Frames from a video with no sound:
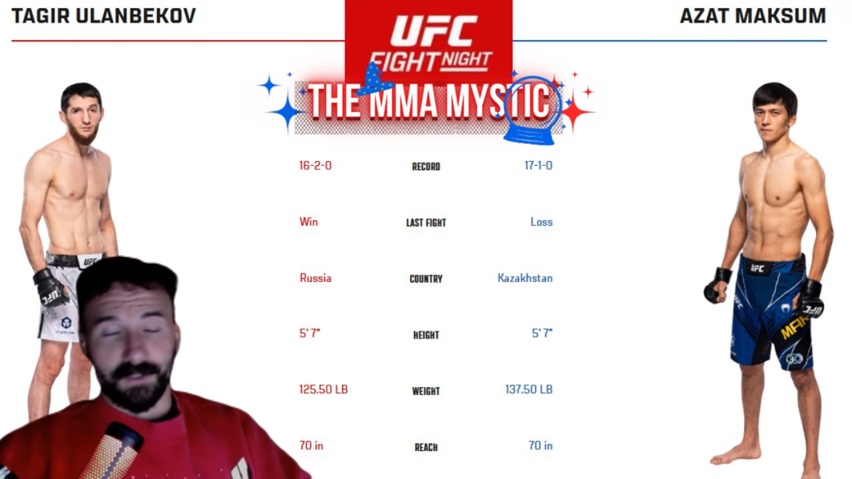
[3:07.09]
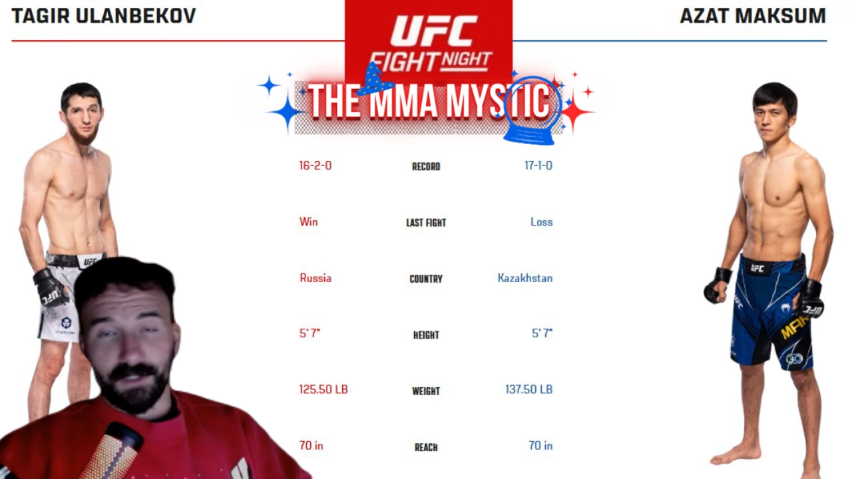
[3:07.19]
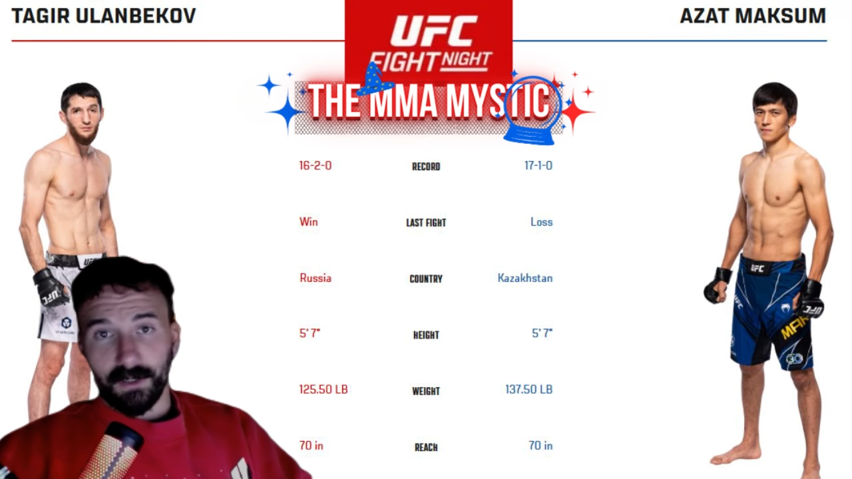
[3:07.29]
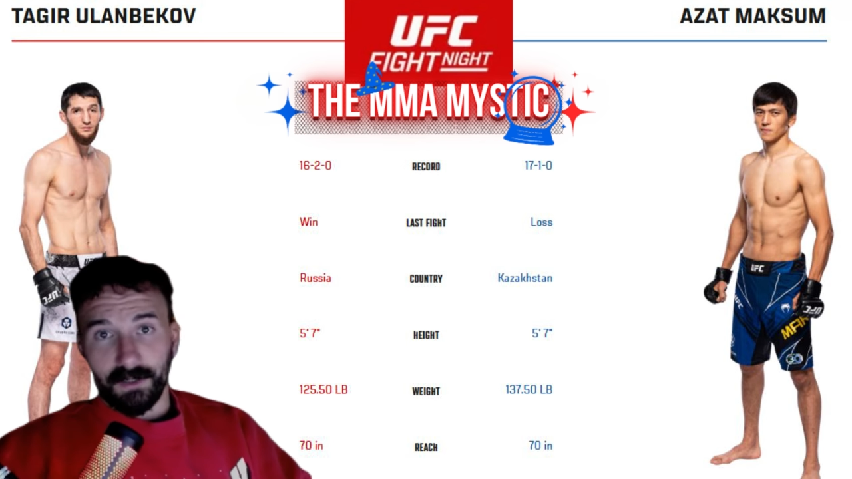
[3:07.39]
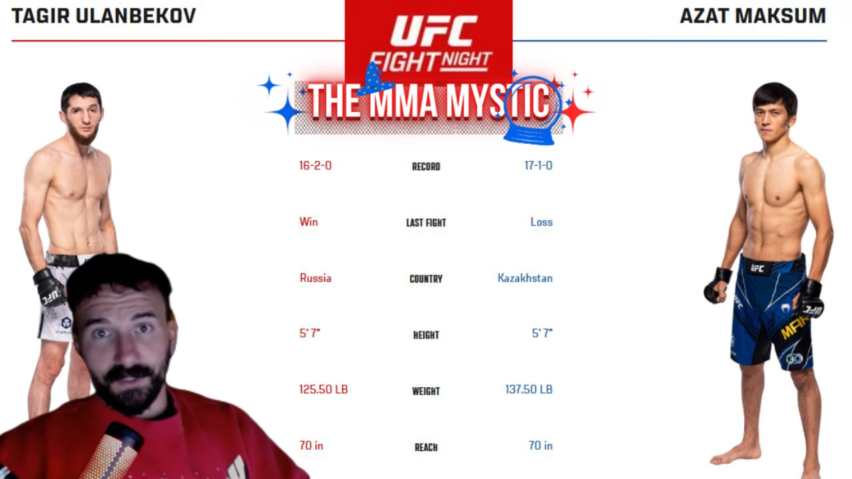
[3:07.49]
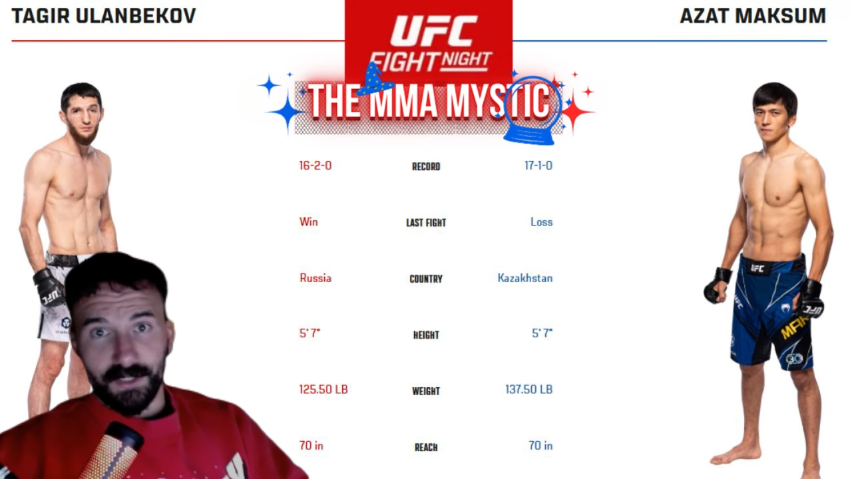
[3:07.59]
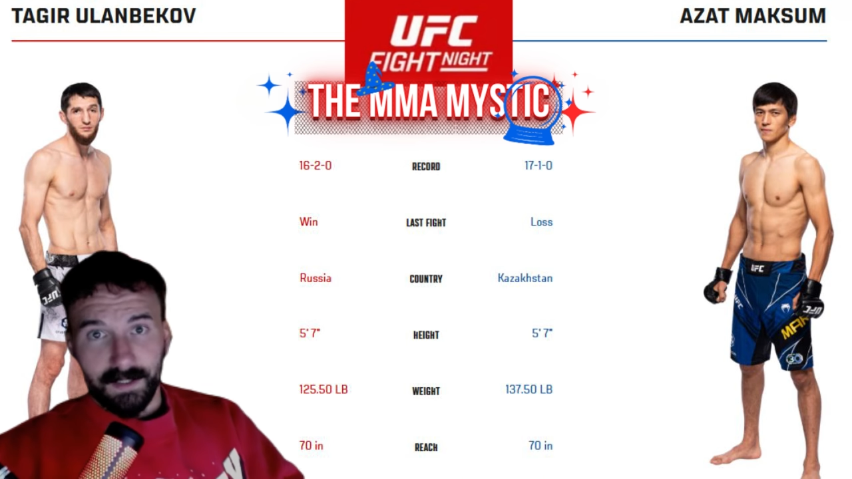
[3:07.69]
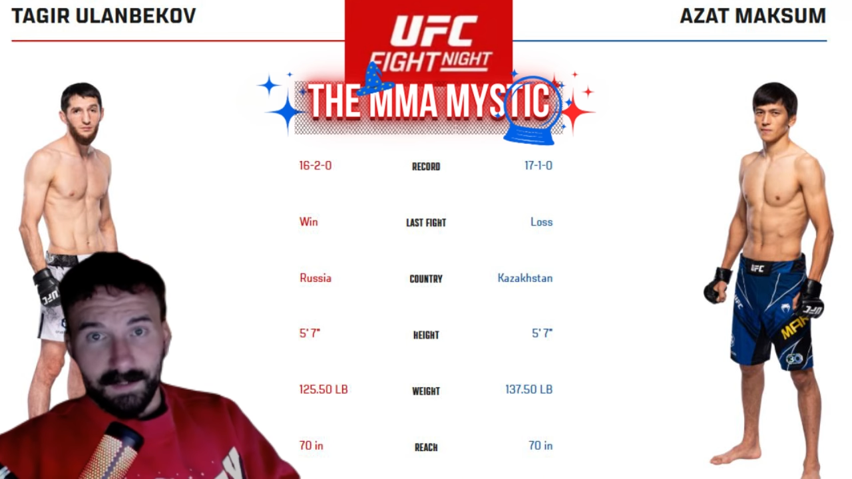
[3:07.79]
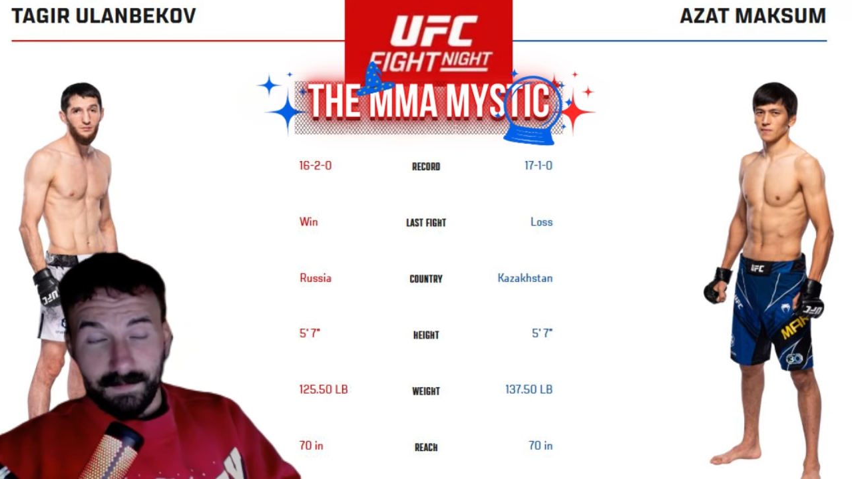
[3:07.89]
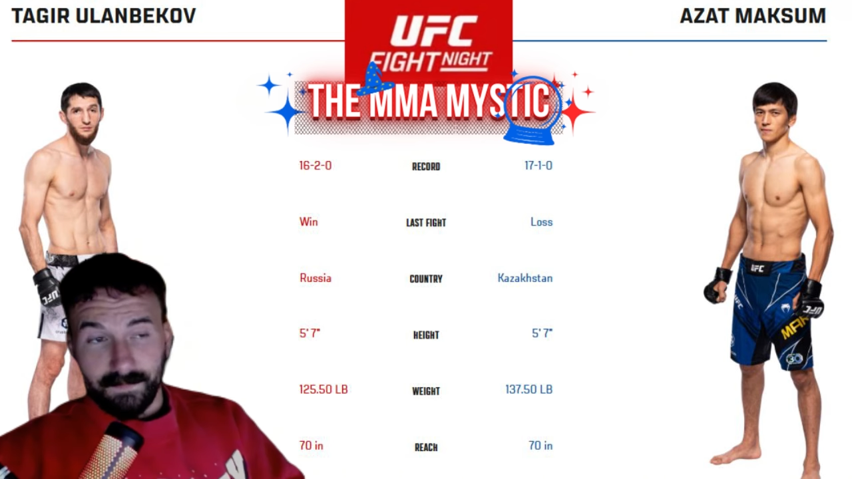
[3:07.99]
Charles
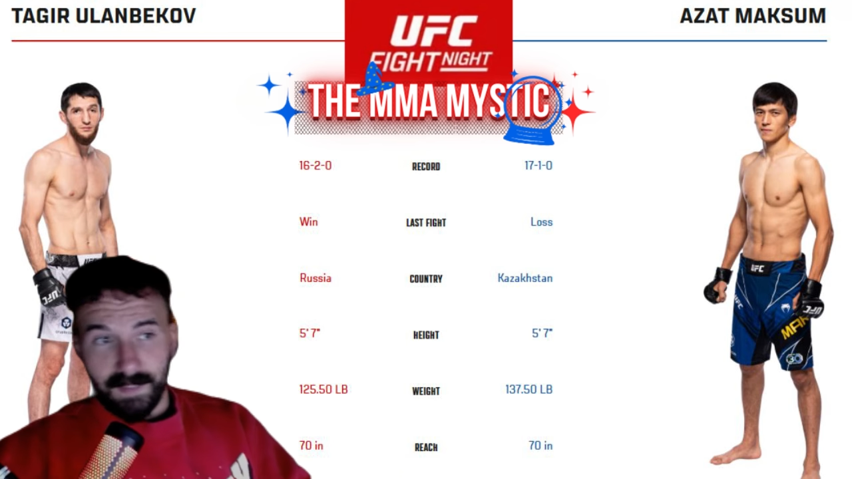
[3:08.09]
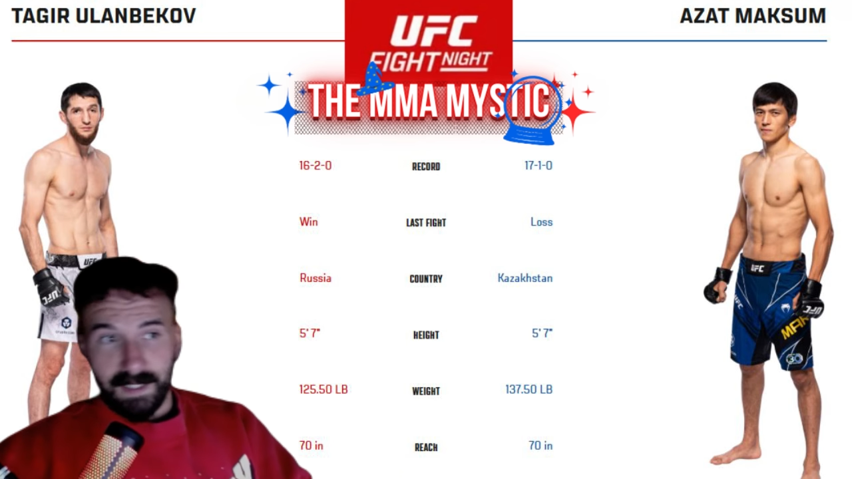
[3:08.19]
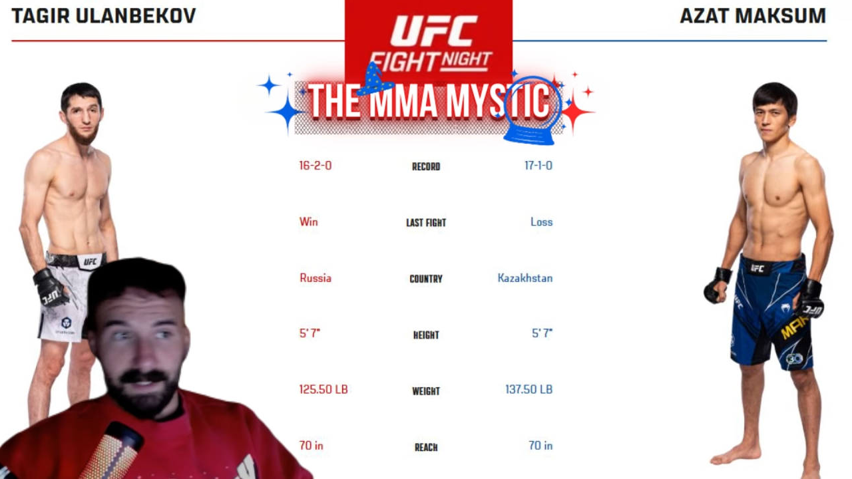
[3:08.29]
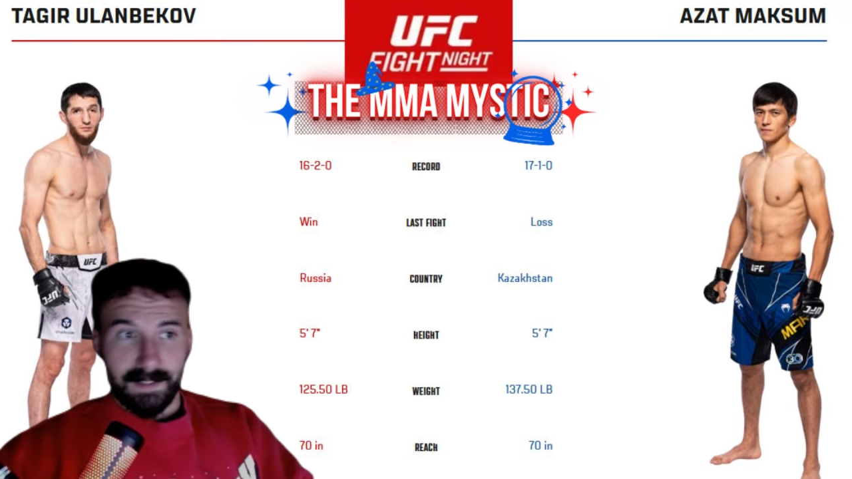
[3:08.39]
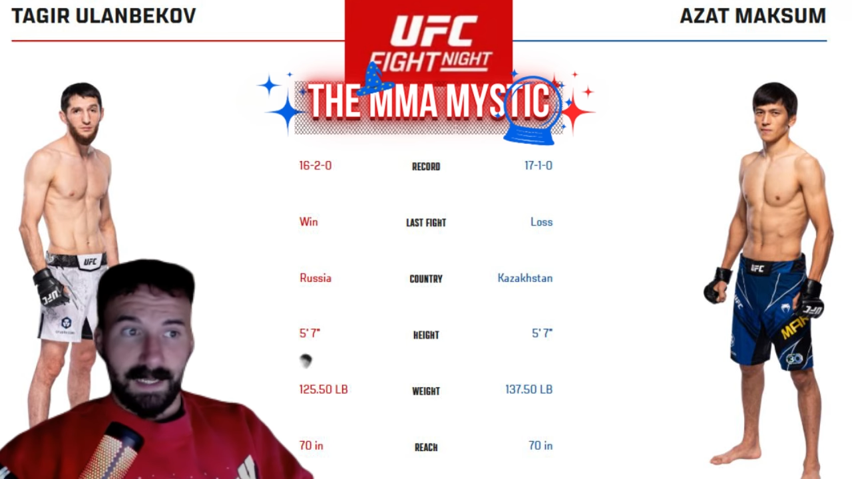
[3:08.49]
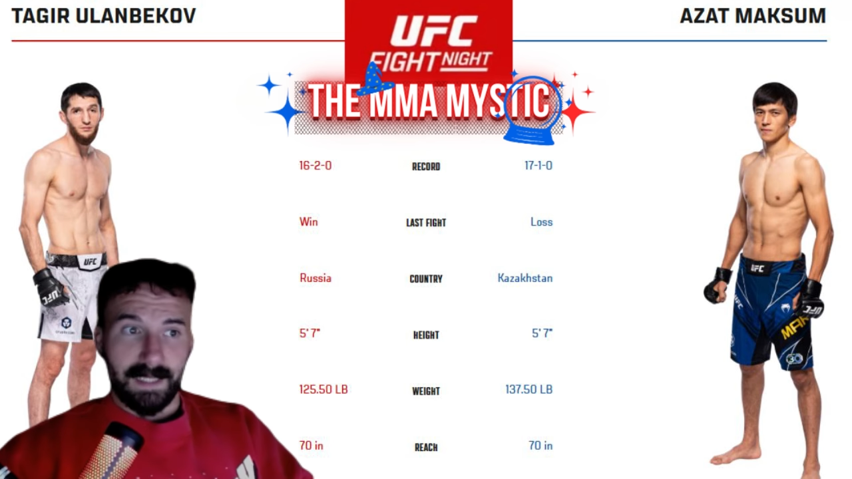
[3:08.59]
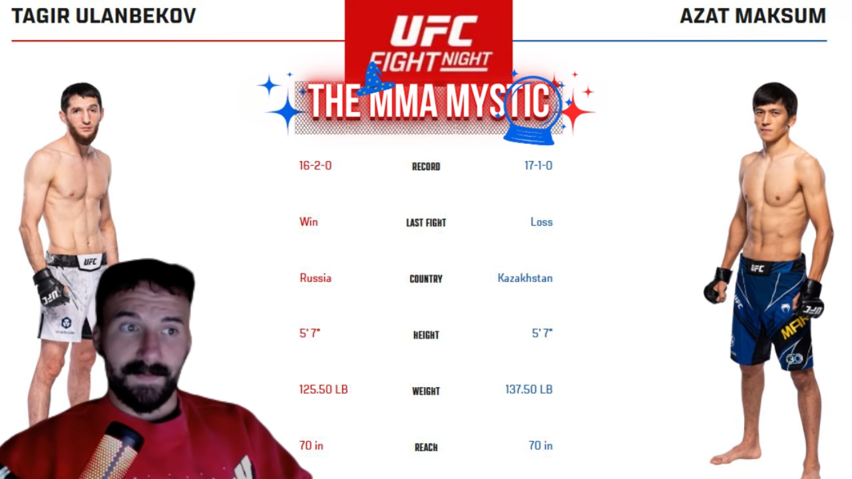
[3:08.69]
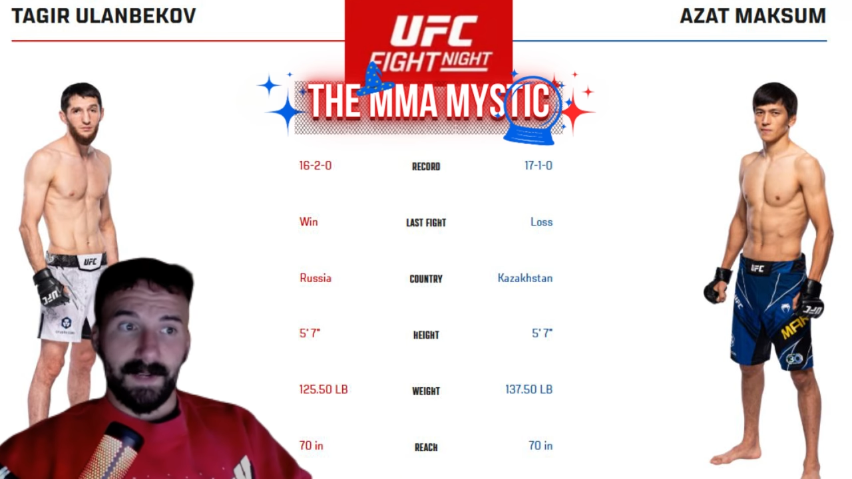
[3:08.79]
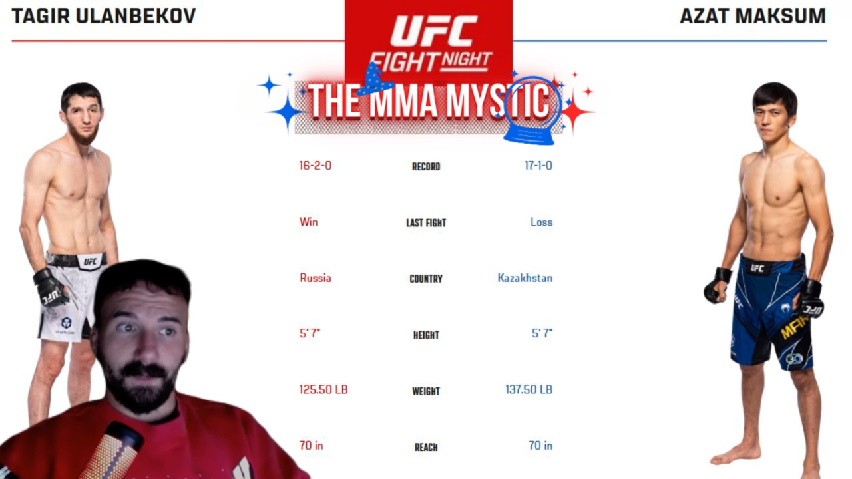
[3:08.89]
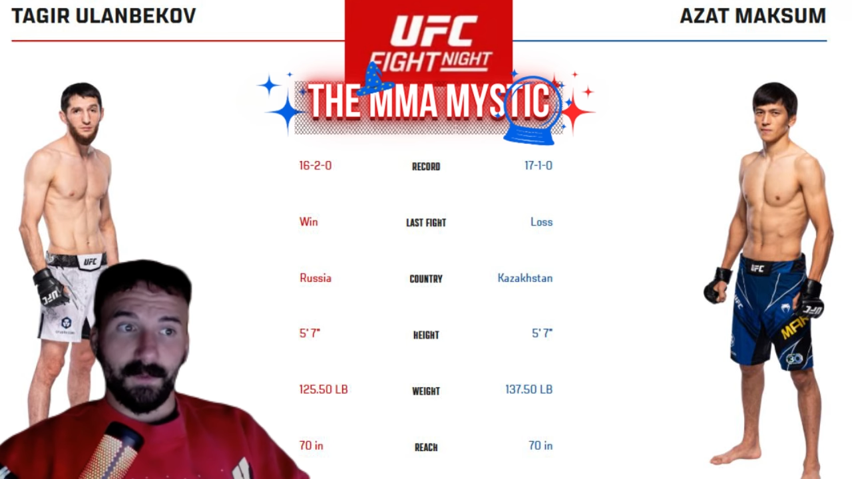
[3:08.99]
Johnson in his last fight,